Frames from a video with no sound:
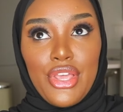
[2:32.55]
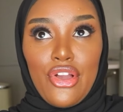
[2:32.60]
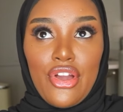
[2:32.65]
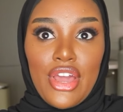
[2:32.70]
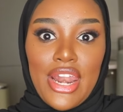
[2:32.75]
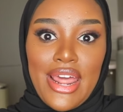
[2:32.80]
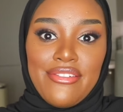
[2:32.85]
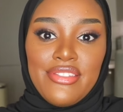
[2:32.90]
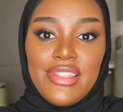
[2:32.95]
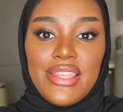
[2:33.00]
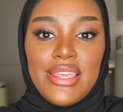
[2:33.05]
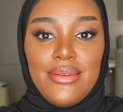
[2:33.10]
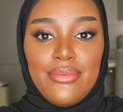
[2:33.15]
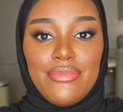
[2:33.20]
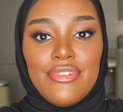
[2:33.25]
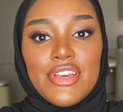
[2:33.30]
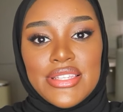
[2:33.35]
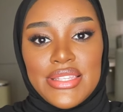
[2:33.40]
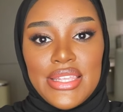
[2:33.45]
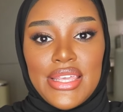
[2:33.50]
You're gonna have to keep
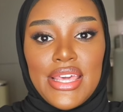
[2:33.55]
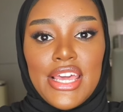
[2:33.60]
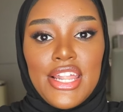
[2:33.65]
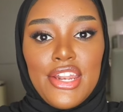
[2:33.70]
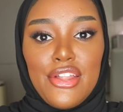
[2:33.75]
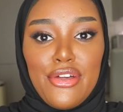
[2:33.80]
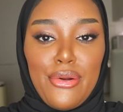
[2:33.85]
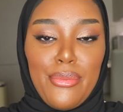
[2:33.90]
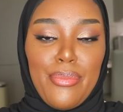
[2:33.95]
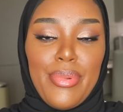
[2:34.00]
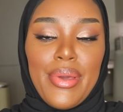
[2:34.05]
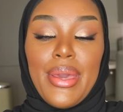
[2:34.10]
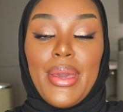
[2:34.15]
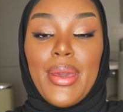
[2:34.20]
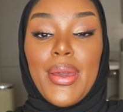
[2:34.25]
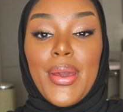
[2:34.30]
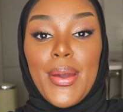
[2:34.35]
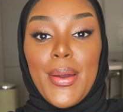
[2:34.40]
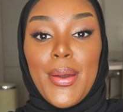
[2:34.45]
fixing it a little bit,